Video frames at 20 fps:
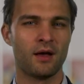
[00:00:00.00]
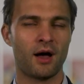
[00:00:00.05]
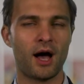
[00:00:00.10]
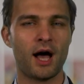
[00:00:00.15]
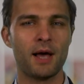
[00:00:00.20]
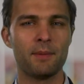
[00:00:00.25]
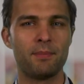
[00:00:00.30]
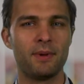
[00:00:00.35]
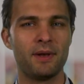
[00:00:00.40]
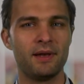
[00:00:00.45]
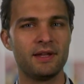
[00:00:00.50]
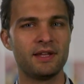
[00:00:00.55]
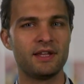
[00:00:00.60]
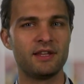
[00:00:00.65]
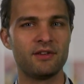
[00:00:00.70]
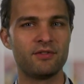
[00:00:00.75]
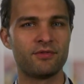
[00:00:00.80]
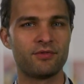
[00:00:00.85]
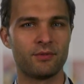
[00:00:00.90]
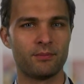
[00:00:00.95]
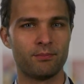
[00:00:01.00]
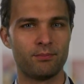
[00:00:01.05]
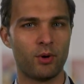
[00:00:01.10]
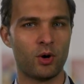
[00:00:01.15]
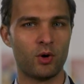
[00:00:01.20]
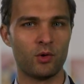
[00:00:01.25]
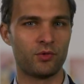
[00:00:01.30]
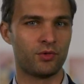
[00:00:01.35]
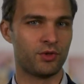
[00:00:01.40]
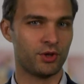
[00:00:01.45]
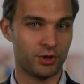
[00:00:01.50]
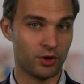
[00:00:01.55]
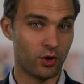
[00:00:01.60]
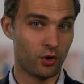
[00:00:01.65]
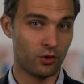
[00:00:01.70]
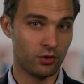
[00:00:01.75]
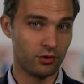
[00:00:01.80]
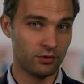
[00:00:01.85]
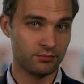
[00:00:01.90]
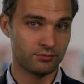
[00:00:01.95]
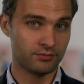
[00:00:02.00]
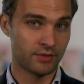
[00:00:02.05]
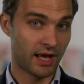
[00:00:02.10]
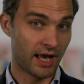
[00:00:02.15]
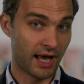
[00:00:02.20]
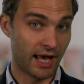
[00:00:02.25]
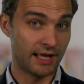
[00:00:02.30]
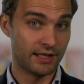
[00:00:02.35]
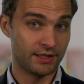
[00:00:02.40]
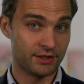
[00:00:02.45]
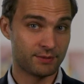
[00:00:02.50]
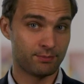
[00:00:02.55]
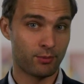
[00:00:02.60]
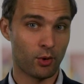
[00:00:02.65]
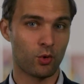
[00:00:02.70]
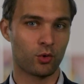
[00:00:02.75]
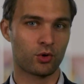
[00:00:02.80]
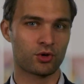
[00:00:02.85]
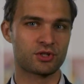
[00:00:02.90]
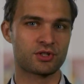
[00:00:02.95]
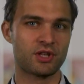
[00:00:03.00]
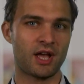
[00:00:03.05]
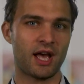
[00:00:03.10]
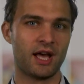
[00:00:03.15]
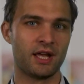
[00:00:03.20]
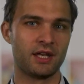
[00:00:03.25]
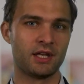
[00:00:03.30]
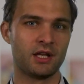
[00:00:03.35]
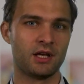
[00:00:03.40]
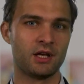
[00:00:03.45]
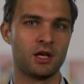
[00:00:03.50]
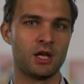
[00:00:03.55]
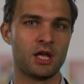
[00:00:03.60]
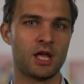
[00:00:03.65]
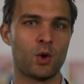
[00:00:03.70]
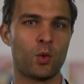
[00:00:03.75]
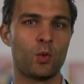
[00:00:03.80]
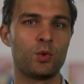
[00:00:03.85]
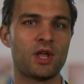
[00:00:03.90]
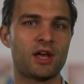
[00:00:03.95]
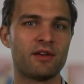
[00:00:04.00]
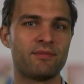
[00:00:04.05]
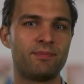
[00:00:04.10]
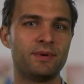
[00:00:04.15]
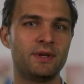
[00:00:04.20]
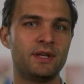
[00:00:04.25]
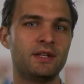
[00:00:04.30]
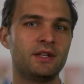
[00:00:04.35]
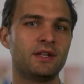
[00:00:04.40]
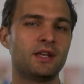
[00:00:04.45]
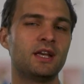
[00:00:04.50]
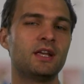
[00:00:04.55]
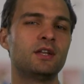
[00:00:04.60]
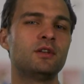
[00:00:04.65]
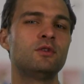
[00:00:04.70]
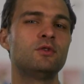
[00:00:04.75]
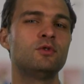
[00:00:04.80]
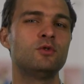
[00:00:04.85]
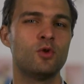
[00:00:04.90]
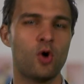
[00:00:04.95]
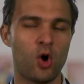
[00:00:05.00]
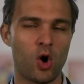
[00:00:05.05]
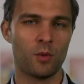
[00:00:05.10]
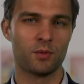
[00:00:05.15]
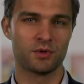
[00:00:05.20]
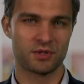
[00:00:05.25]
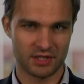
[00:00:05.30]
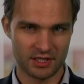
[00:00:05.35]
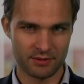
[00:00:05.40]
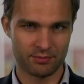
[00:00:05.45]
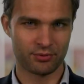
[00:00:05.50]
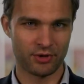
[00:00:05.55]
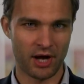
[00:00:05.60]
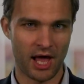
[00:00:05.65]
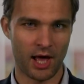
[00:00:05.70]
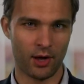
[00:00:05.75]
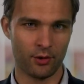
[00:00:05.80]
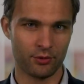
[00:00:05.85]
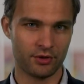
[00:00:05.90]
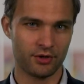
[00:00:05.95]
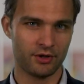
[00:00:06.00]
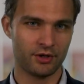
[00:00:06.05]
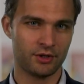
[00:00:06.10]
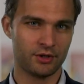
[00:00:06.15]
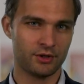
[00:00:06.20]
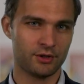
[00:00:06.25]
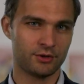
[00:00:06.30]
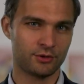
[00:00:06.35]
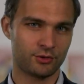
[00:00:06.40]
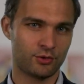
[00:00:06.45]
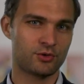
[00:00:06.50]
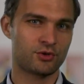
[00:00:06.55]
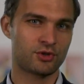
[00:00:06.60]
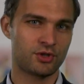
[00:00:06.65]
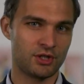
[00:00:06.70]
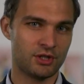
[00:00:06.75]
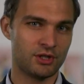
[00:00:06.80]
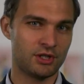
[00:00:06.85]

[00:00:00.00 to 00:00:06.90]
I believe both de Jong and Bolkestein would have been enormously proud to see